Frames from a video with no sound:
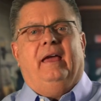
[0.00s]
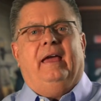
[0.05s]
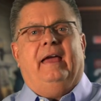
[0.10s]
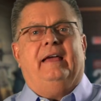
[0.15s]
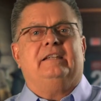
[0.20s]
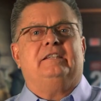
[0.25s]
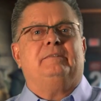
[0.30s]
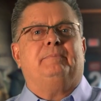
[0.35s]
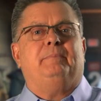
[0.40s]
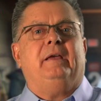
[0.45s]

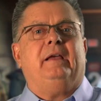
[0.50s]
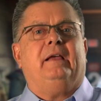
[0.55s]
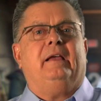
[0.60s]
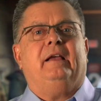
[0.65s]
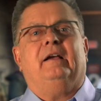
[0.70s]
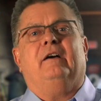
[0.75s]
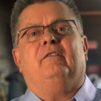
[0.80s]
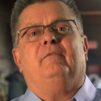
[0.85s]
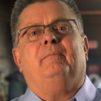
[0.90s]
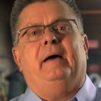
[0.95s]
And
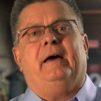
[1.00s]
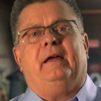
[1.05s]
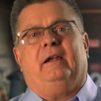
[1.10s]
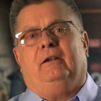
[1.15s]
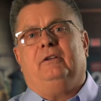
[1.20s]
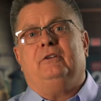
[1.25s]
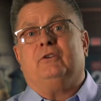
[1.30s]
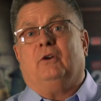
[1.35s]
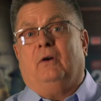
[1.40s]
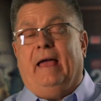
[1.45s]
speaking of
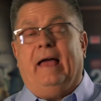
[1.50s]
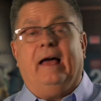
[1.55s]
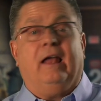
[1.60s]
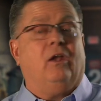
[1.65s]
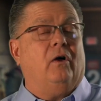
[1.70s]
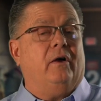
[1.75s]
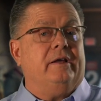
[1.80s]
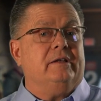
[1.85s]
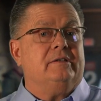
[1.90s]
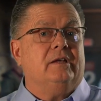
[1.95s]
metals or
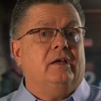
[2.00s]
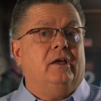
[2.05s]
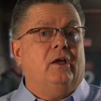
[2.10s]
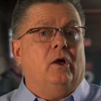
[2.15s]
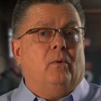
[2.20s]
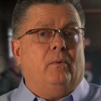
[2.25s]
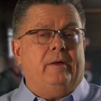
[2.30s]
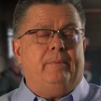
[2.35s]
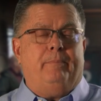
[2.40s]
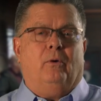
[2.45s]
alloys,
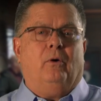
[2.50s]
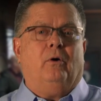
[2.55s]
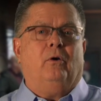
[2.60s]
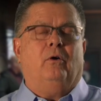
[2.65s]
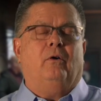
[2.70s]
we pour